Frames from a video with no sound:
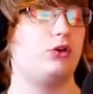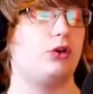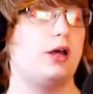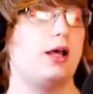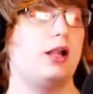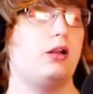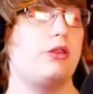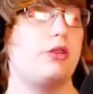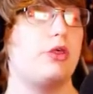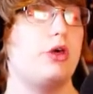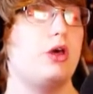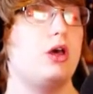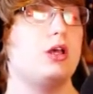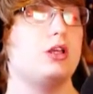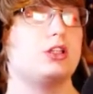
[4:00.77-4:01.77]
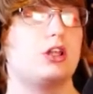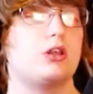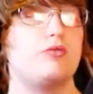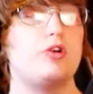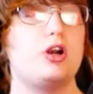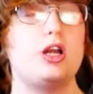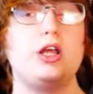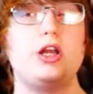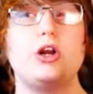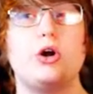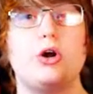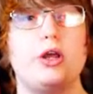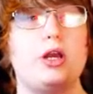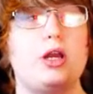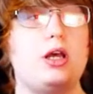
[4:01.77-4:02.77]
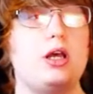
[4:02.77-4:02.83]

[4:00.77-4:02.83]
health, so they're really annoying.